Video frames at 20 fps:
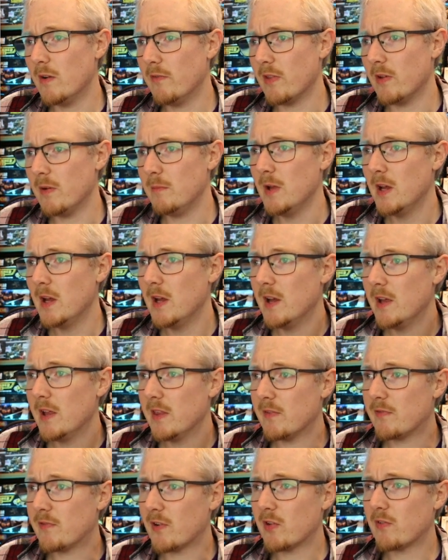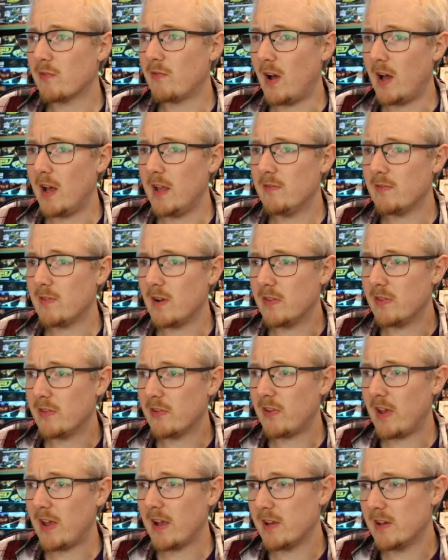of them, the first 5 and the
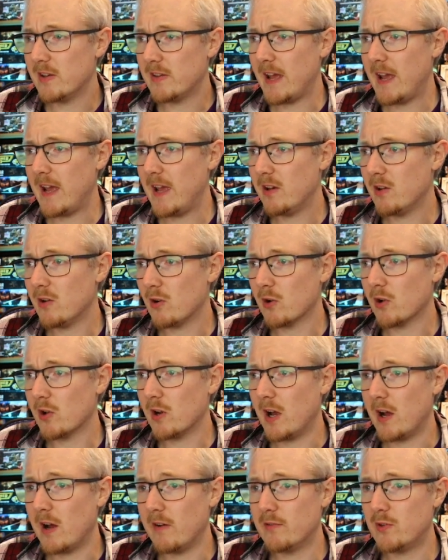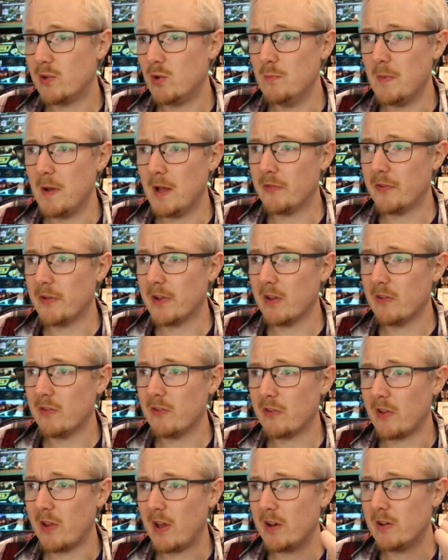second 10, are going to have 2
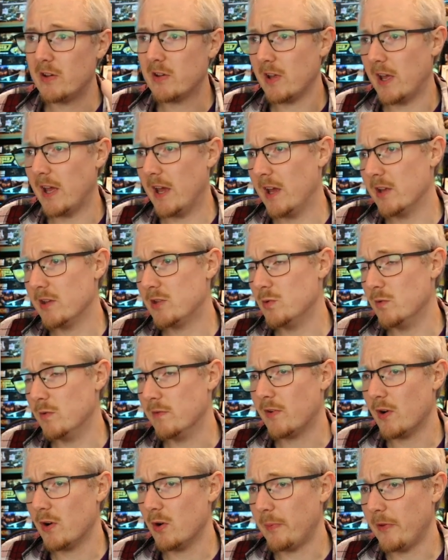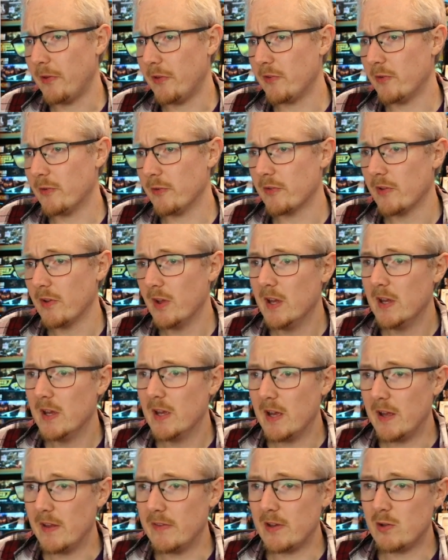Meltaguns and 2 Infernal Pistols,
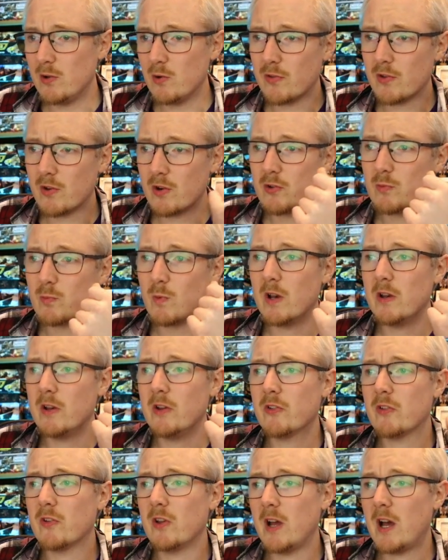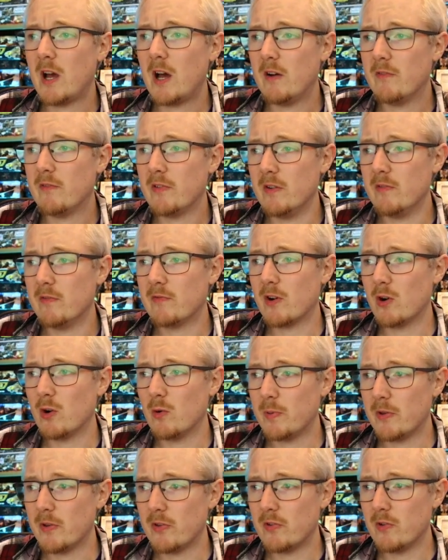and then your third one is going to have an Infernal
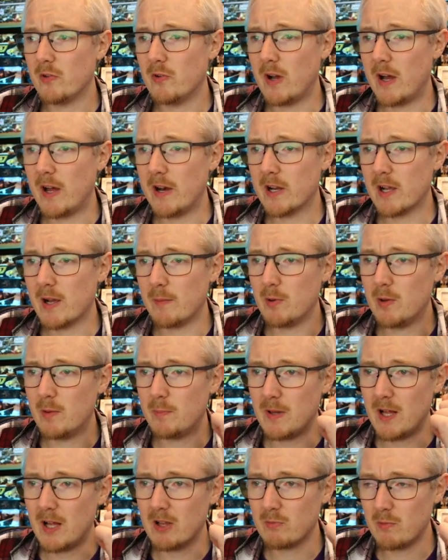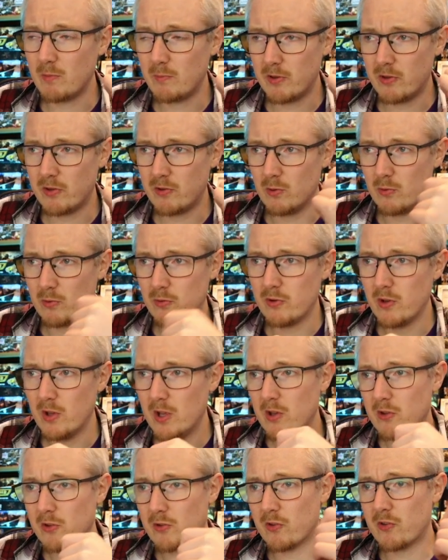Pistol and a couple of Plasma Pistols.
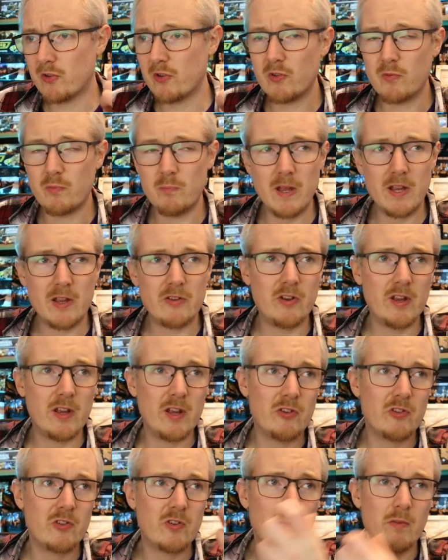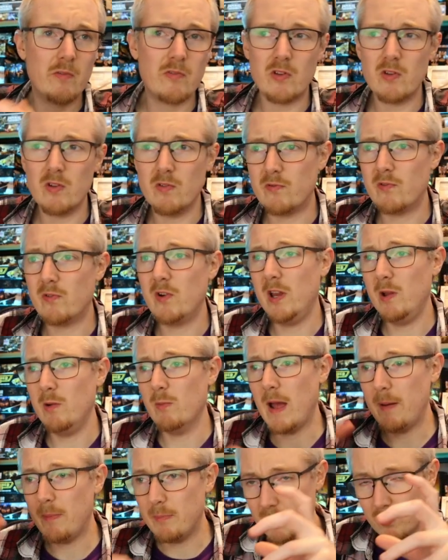So this is mixing in some of the free
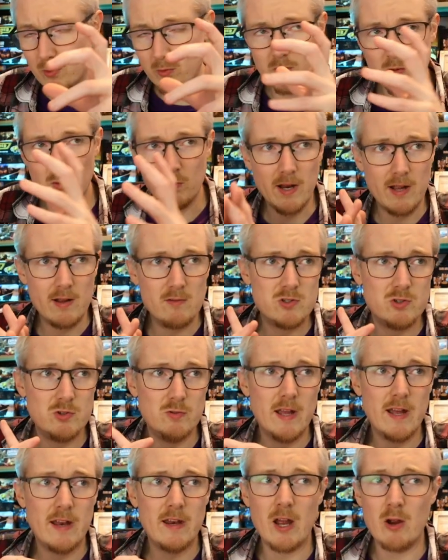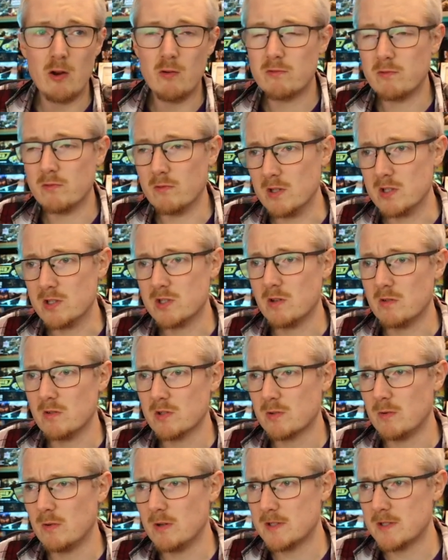weapon loadouts you get now for the Assault
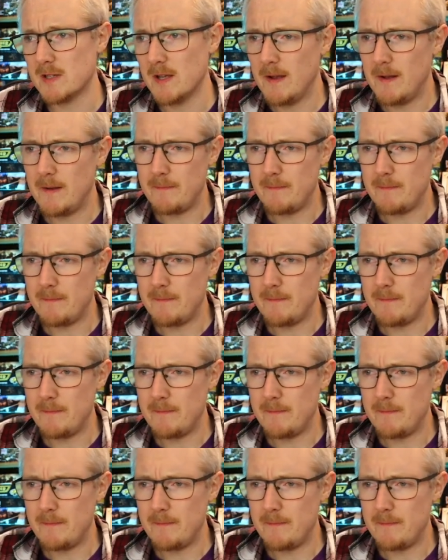Squads.